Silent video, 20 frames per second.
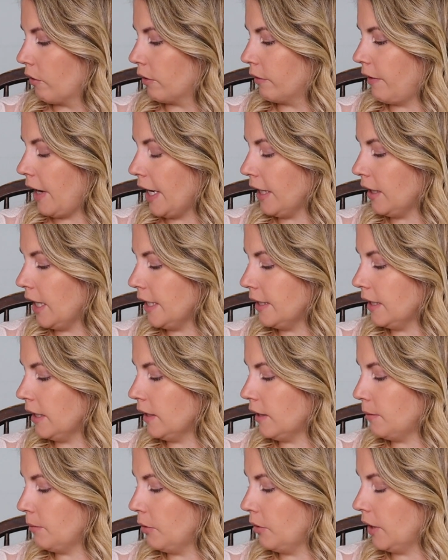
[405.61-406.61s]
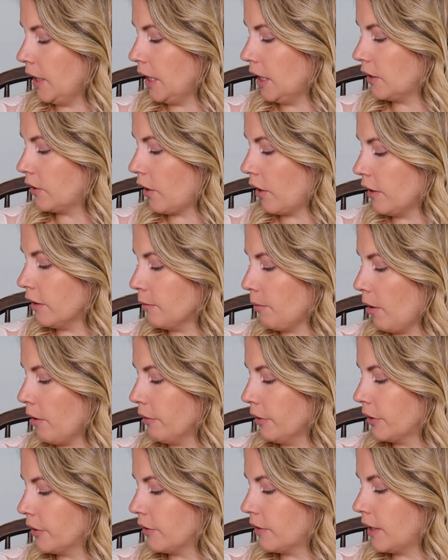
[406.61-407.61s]
Revitalizing, smoothing, dark
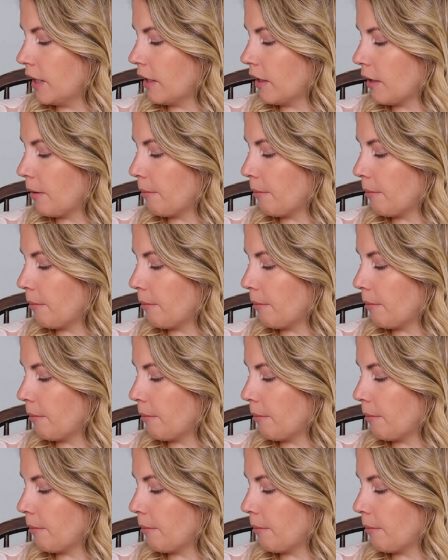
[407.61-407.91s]
spot reducing,